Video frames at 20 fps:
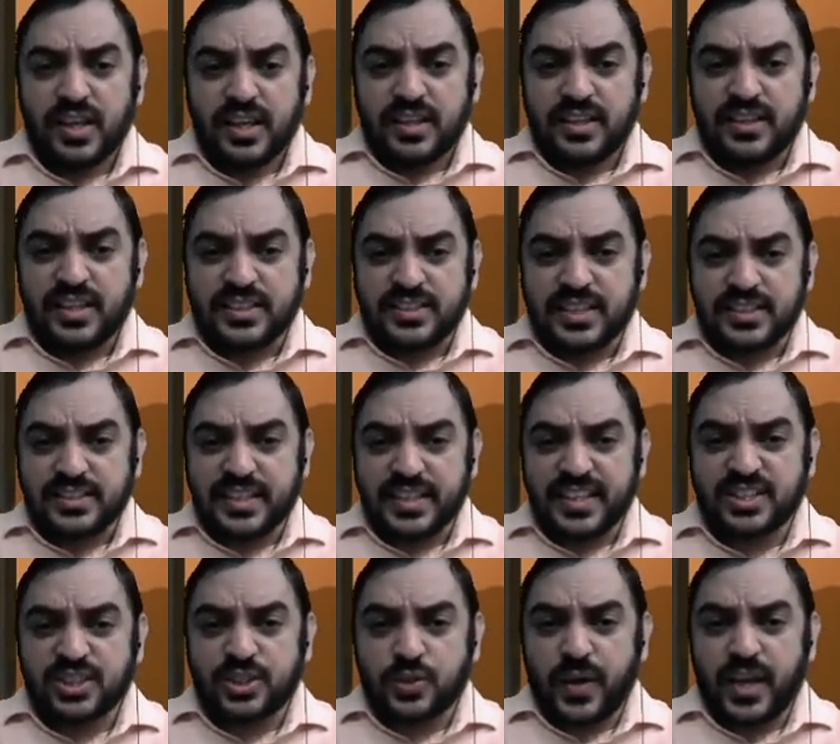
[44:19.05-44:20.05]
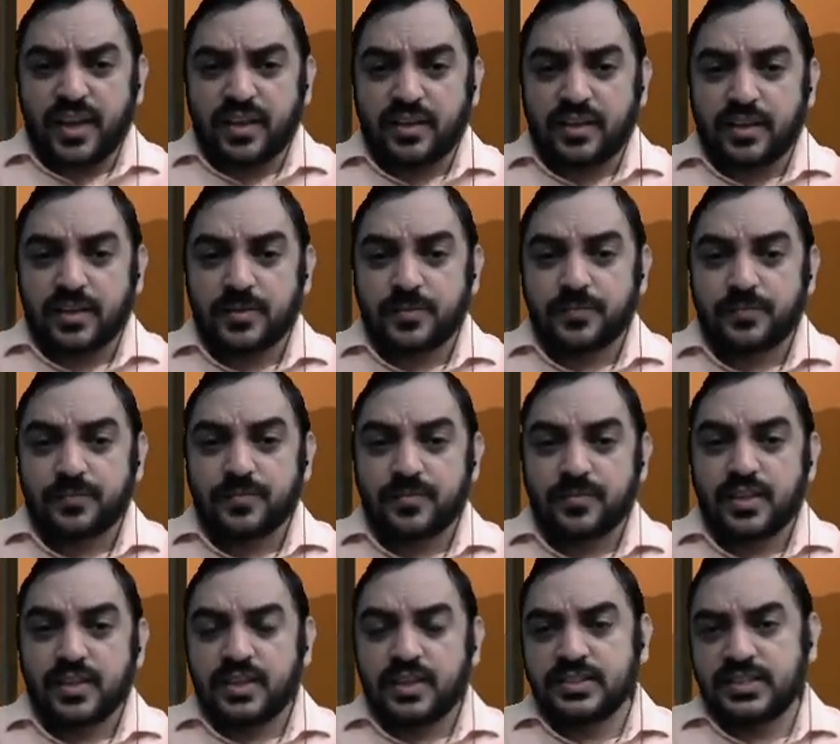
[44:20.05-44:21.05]
This is A square,
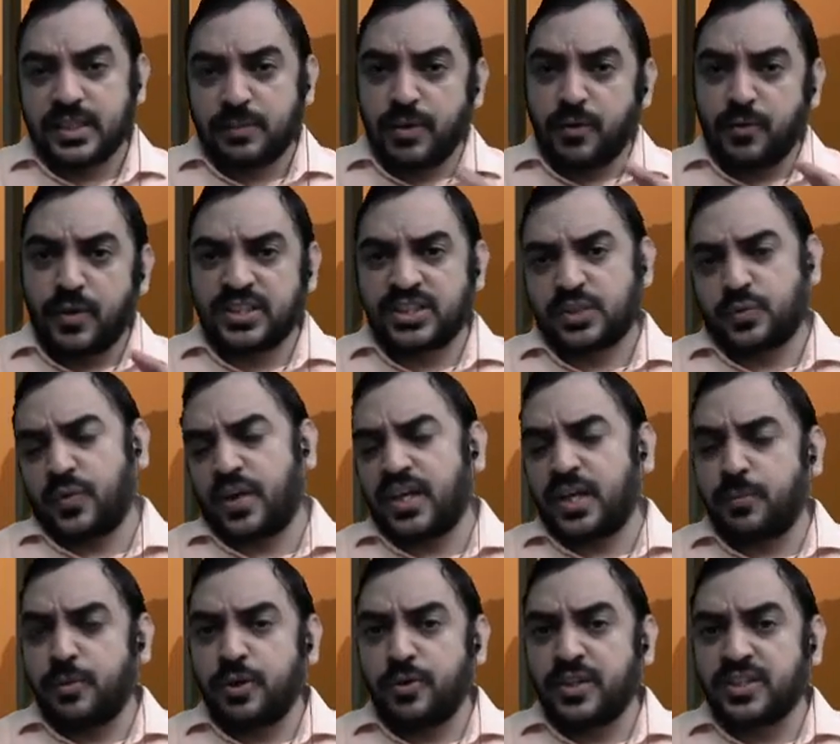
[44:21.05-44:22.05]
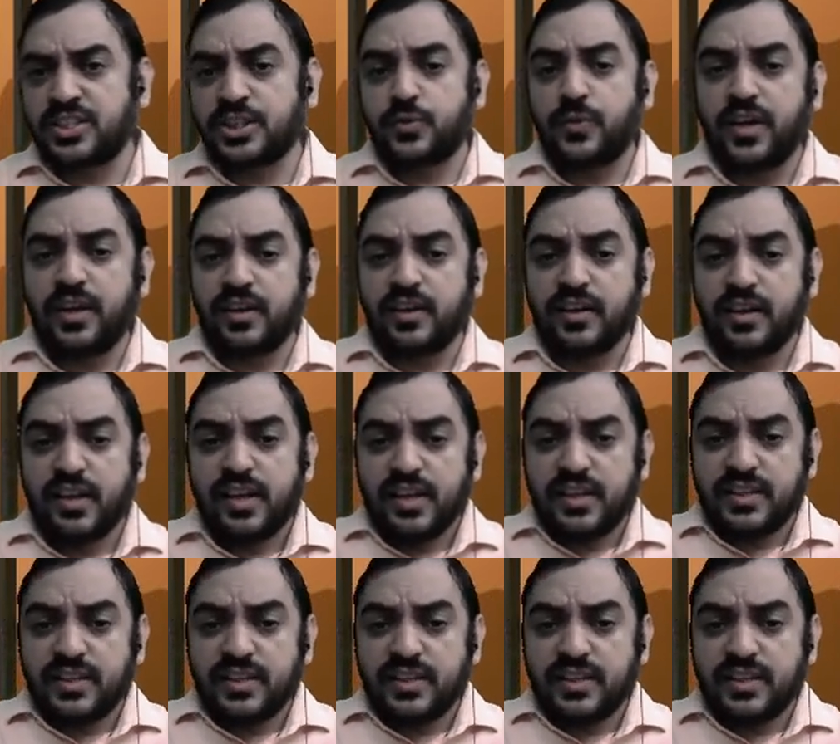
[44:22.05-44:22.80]
sigma 1 square W1 square.